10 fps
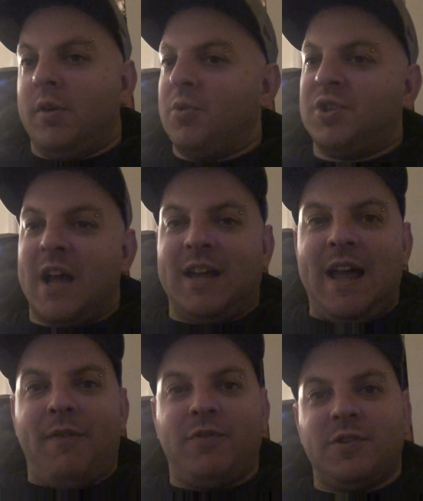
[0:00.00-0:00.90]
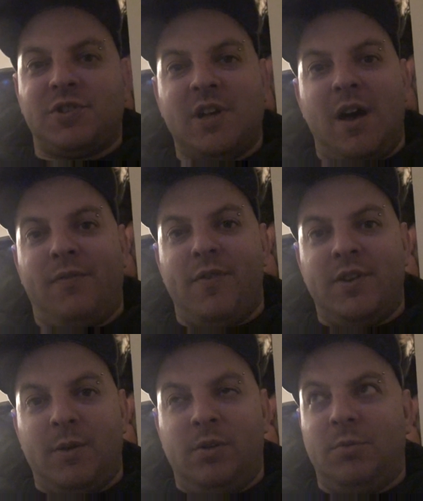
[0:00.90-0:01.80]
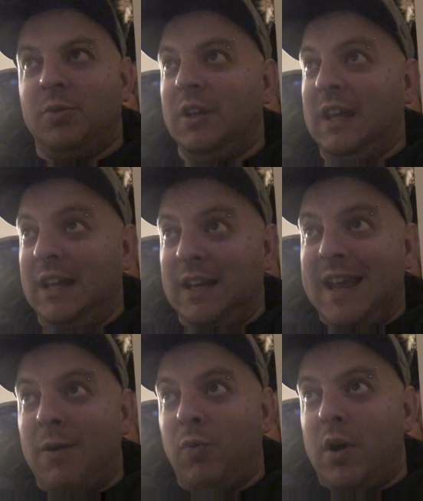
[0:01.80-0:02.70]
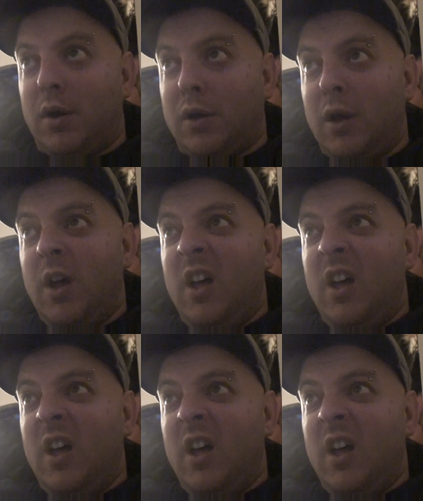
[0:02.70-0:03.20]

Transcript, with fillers: Go check it out for yourself on the WWE network.